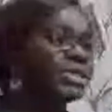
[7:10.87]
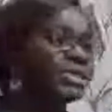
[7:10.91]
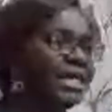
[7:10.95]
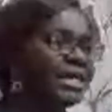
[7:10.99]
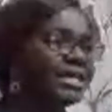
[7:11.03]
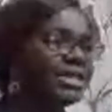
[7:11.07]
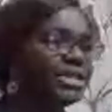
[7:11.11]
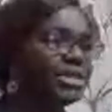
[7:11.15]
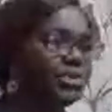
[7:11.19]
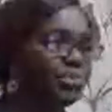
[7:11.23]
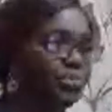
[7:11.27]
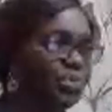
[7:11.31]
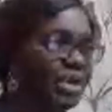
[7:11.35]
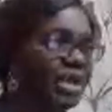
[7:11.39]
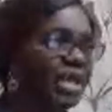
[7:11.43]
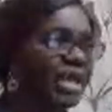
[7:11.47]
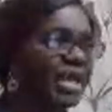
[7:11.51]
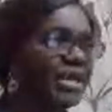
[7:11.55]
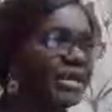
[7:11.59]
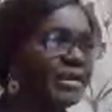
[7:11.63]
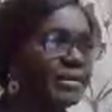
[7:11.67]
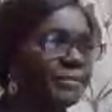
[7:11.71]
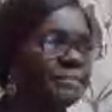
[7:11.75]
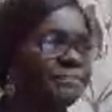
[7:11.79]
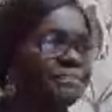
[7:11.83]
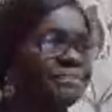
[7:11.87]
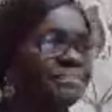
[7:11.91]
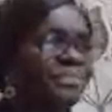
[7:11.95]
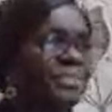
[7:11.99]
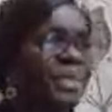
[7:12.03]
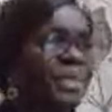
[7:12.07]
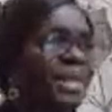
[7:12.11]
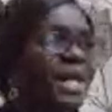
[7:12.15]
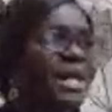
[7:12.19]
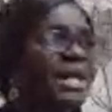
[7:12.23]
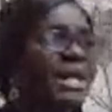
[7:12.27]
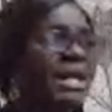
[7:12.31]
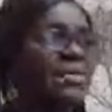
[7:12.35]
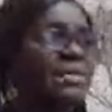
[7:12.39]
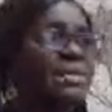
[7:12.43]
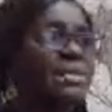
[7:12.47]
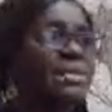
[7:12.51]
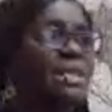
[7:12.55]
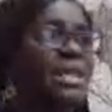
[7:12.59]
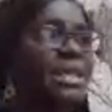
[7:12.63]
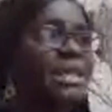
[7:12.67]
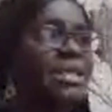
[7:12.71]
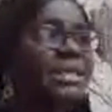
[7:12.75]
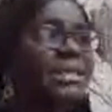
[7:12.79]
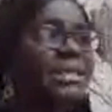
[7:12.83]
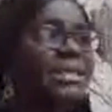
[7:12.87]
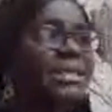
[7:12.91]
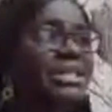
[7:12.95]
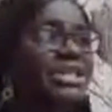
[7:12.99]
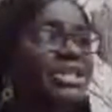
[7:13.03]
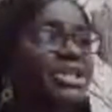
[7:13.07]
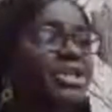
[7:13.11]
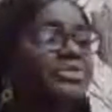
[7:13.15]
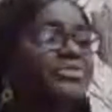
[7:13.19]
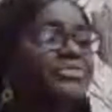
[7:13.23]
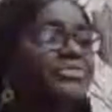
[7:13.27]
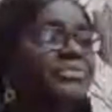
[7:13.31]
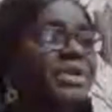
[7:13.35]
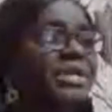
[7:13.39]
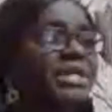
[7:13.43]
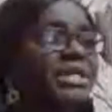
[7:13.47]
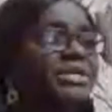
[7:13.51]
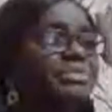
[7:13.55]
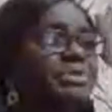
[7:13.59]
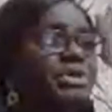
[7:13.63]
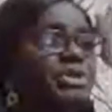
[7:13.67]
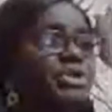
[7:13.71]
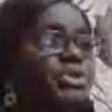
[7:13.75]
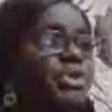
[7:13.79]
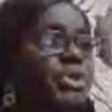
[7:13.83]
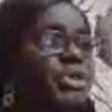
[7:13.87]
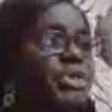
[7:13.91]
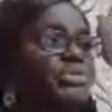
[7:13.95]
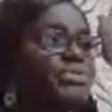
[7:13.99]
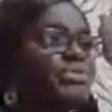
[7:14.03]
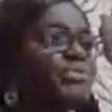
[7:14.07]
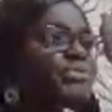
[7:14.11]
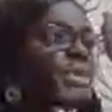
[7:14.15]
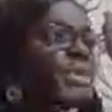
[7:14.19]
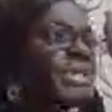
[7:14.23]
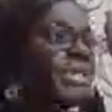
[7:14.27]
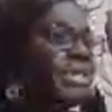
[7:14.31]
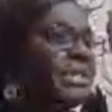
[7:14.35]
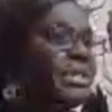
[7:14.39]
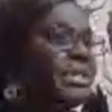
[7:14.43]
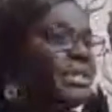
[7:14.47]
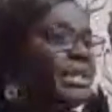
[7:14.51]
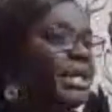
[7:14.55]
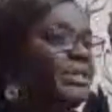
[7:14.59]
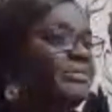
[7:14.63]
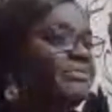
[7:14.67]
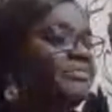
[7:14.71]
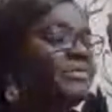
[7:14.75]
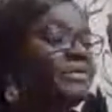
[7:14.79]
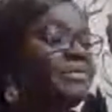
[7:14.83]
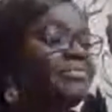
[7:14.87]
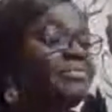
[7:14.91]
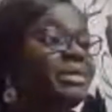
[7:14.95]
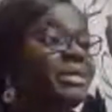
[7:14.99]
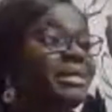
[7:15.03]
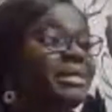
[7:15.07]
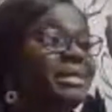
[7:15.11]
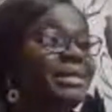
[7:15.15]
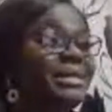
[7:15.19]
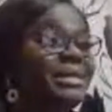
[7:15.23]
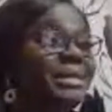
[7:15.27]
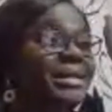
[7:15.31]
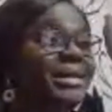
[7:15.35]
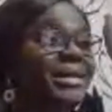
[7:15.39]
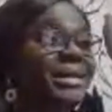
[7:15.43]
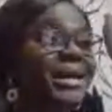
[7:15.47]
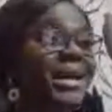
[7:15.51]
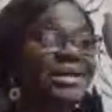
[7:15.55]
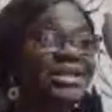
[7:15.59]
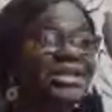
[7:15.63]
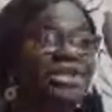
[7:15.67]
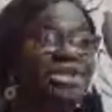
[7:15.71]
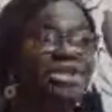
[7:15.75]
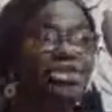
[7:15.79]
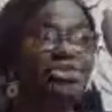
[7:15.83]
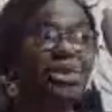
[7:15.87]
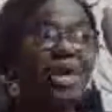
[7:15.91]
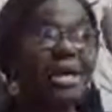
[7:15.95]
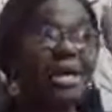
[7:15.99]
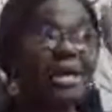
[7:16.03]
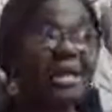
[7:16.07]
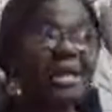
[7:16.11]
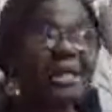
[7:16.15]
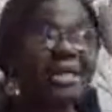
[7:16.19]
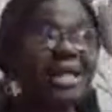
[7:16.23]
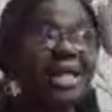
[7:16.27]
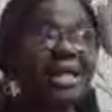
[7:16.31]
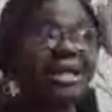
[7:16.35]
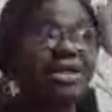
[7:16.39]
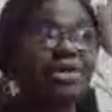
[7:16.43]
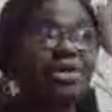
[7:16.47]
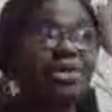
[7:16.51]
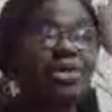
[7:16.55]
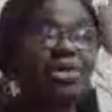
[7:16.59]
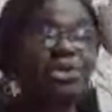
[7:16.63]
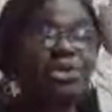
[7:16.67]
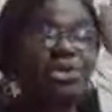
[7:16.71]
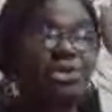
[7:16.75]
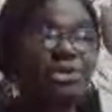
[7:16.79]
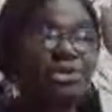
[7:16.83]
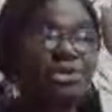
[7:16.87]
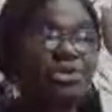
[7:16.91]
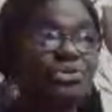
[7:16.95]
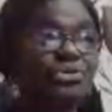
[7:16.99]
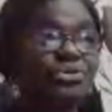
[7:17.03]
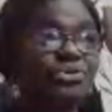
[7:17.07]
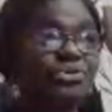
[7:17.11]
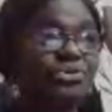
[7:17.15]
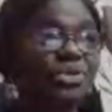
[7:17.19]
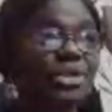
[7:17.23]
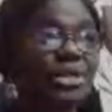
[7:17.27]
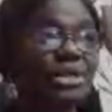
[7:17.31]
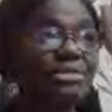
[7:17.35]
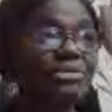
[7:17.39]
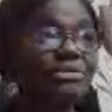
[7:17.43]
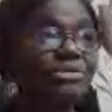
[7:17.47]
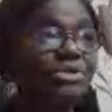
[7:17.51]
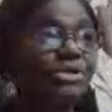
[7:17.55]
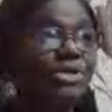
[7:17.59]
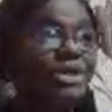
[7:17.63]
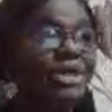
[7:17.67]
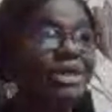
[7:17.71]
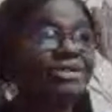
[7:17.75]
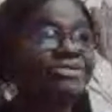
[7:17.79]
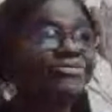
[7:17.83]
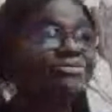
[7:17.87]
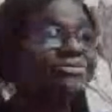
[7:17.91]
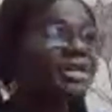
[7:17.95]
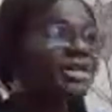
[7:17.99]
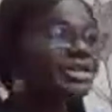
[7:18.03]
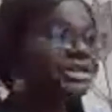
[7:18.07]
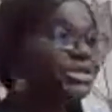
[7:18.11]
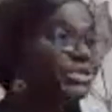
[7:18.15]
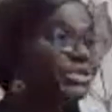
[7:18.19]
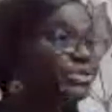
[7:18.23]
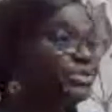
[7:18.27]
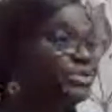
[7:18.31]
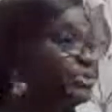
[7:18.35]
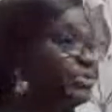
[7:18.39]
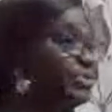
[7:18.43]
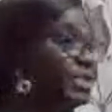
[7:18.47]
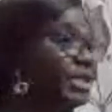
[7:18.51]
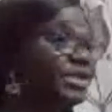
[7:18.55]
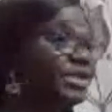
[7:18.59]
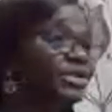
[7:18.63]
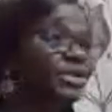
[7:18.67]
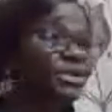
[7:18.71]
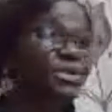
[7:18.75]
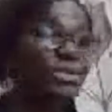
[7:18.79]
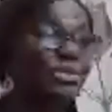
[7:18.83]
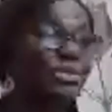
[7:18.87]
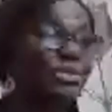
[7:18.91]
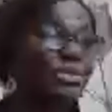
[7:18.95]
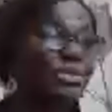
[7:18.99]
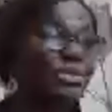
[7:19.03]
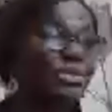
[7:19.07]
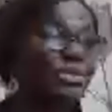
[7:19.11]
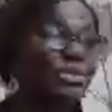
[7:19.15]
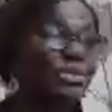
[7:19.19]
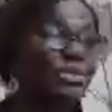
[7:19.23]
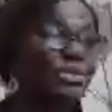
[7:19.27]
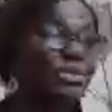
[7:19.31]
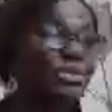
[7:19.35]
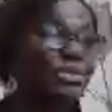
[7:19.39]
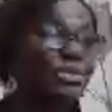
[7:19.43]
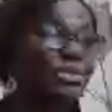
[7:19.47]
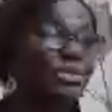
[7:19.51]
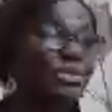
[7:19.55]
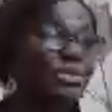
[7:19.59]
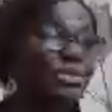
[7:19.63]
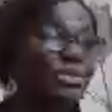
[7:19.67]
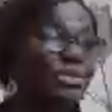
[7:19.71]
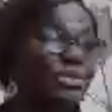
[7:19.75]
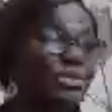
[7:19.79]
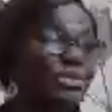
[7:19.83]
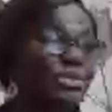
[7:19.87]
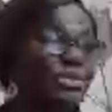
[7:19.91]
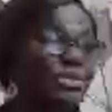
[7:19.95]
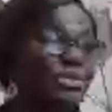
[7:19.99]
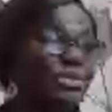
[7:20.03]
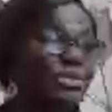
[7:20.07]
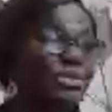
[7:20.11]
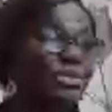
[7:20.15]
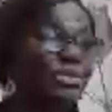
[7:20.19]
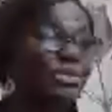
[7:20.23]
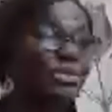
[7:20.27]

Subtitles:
last weekend. And I was saying there's a difference between raising a family and dragging along your children. You can raise your children or you can drag them along.